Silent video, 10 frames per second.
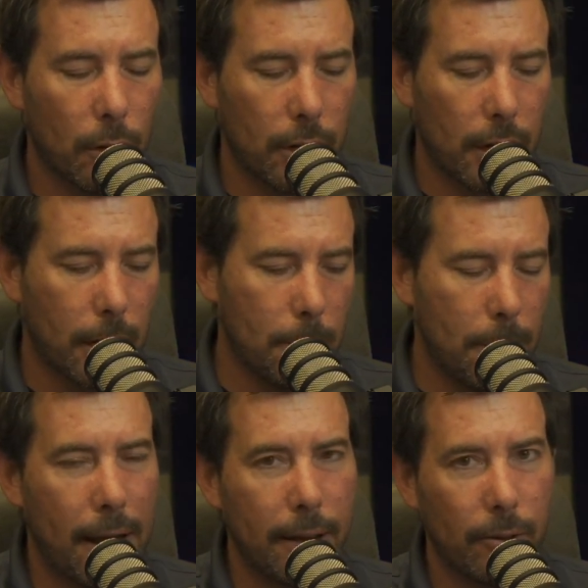we're going to
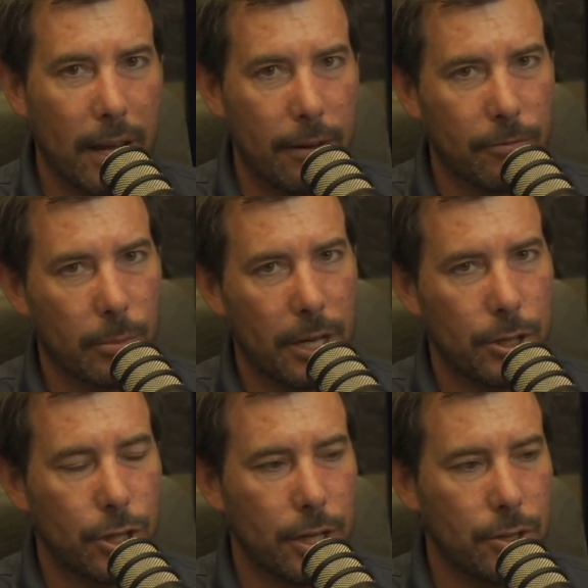compile that
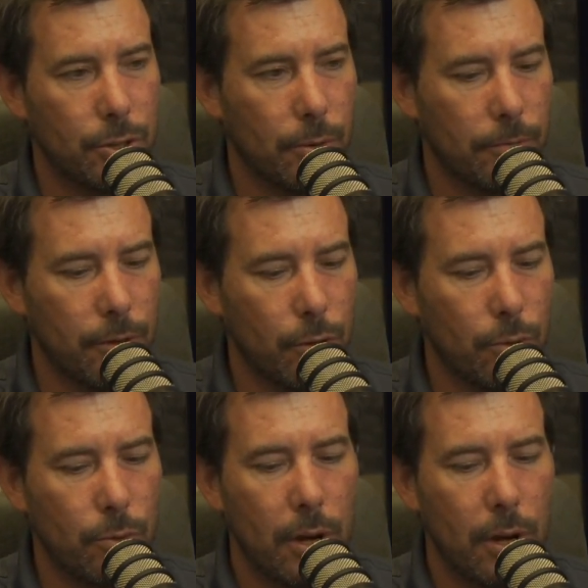information into a few